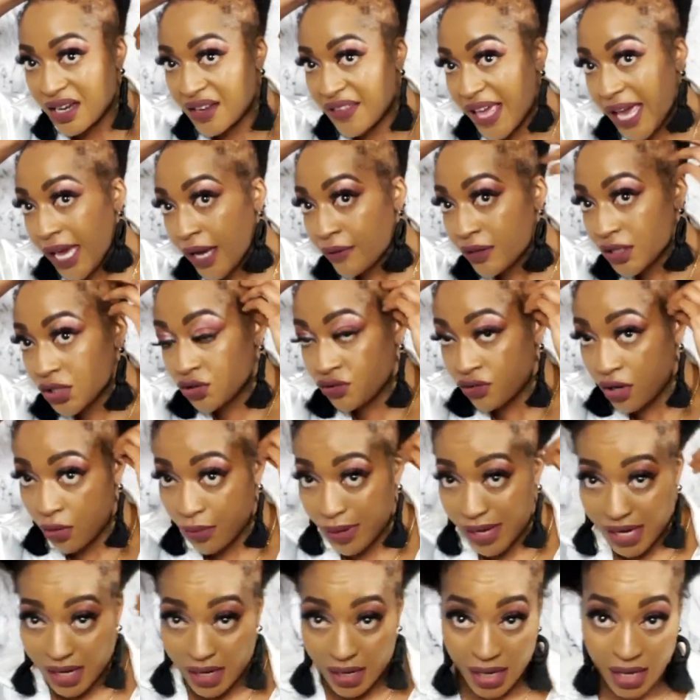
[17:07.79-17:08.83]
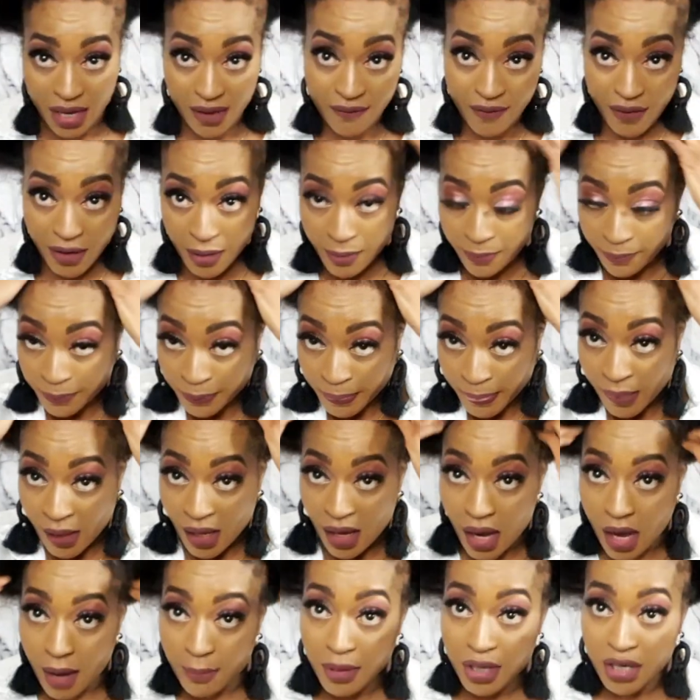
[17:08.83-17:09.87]
The hair is growing. Even,
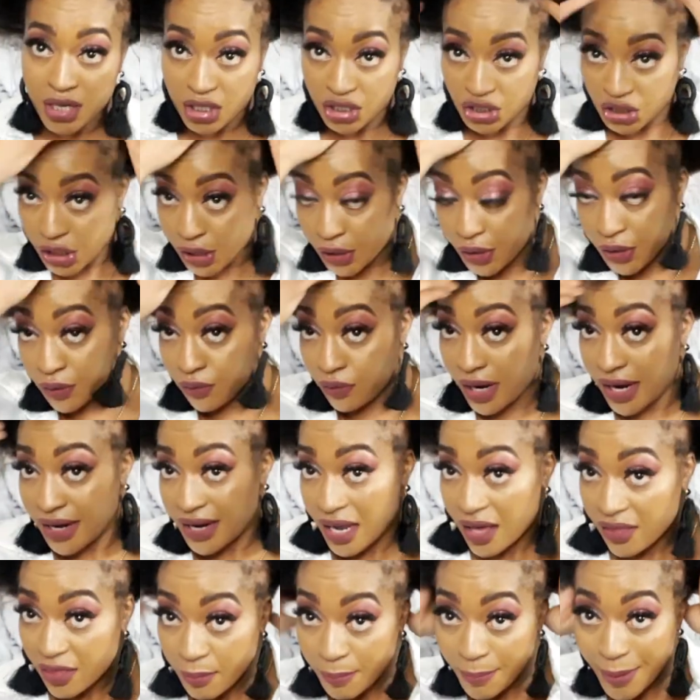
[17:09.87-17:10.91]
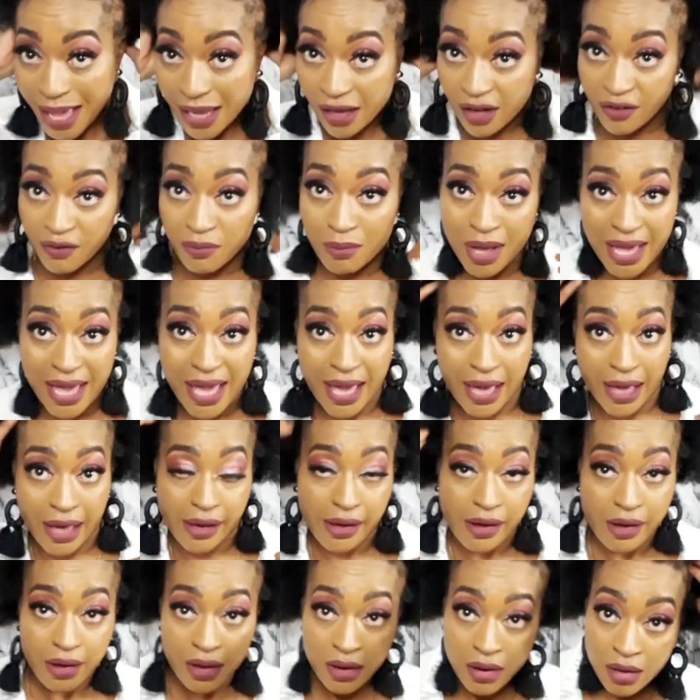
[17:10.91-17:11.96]
I'm going to show you right now the back of my
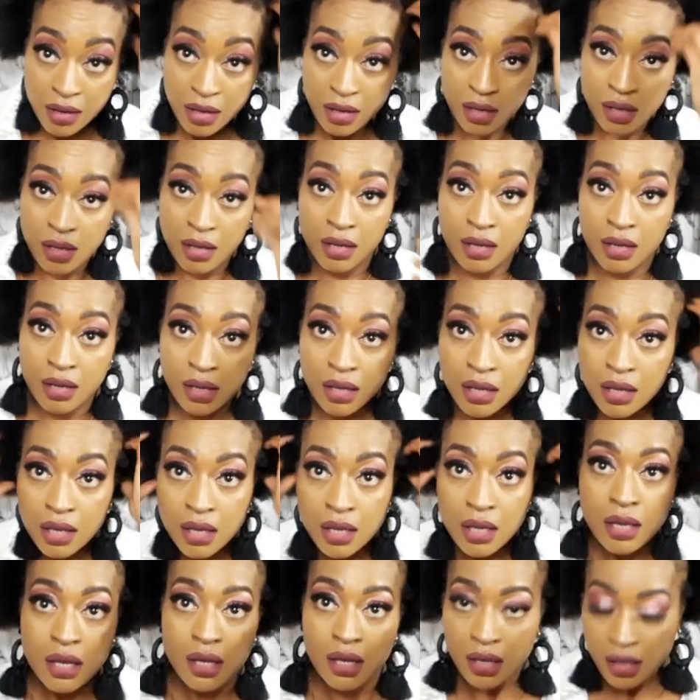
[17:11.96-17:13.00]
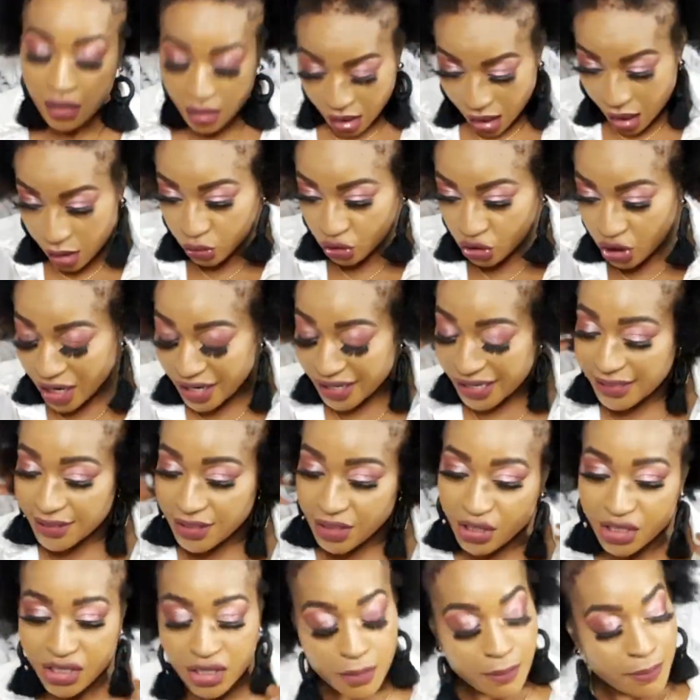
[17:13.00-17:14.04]
hair. I'll try and
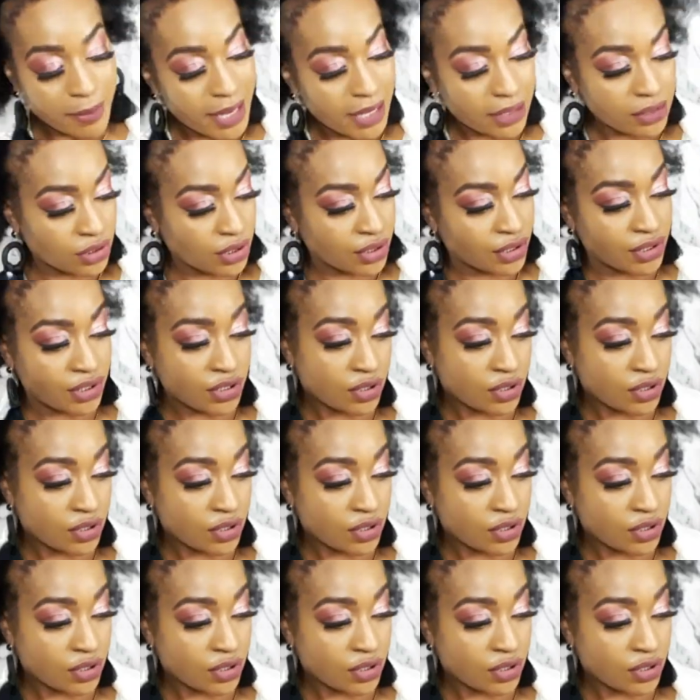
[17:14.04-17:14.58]
insert some pictures